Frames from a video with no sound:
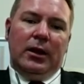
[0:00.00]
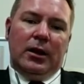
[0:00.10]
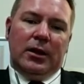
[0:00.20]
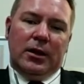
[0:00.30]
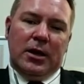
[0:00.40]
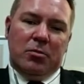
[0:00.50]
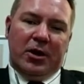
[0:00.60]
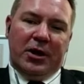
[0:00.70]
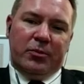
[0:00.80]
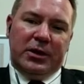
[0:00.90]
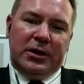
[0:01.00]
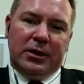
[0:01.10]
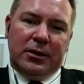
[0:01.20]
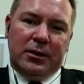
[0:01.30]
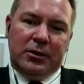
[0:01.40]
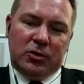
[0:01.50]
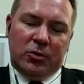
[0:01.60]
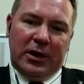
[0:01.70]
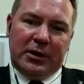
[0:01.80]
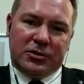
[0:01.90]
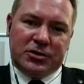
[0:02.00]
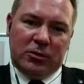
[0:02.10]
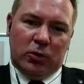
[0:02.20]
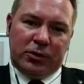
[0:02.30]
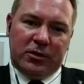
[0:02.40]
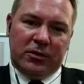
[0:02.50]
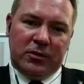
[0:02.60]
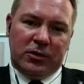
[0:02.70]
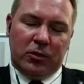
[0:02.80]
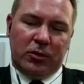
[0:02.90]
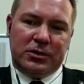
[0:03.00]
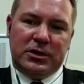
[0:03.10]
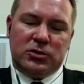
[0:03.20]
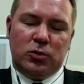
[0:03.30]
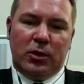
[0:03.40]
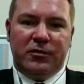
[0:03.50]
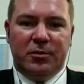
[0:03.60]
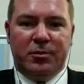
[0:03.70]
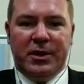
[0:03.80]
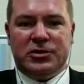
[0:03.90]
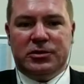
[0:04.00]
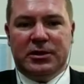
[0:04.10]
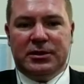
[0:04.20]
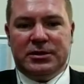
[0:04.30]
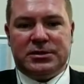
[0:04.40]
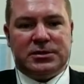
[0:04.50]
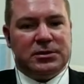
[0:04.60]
In my opinion, Dubai Electricity and Water Authority is one of the best utilities